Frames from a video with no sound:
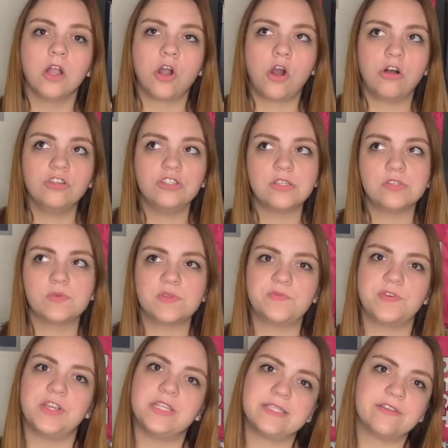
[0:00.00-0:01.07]
Conscience was
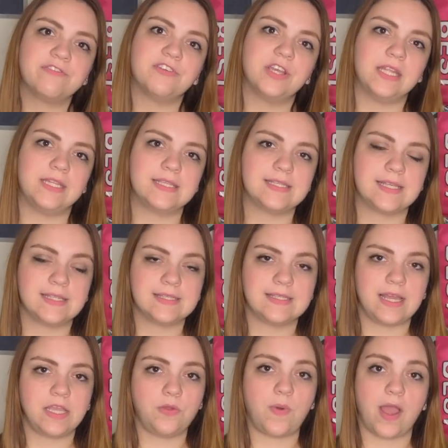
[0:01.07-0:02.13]
very different in the sense
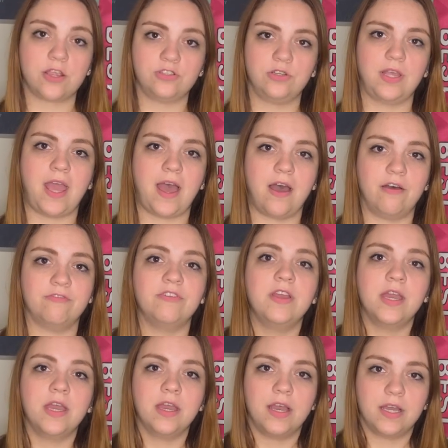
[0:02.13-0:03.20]
that you actually have
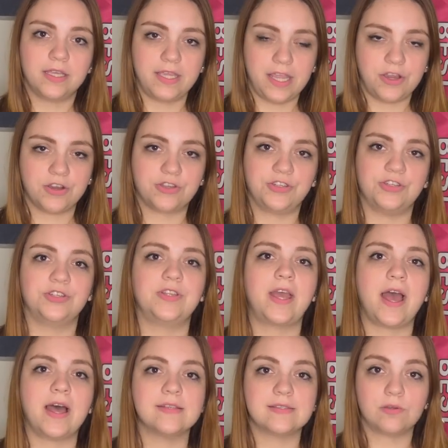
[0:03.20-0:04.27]
a character that
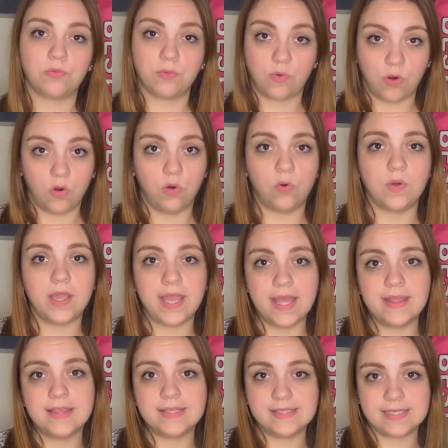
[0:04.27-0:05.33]
has a role
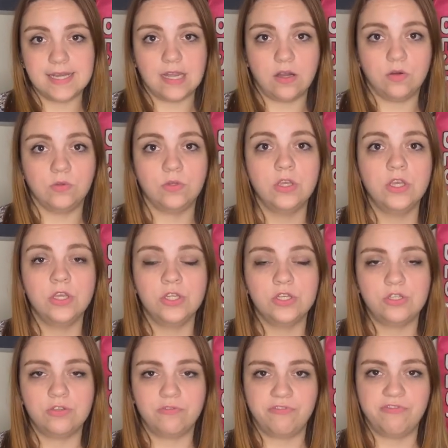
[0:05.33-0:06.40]
in this town
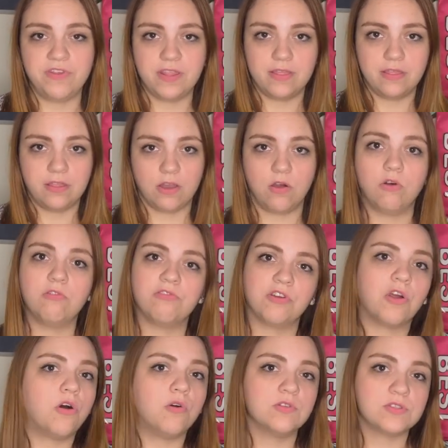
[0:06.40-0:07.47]
to fit the overall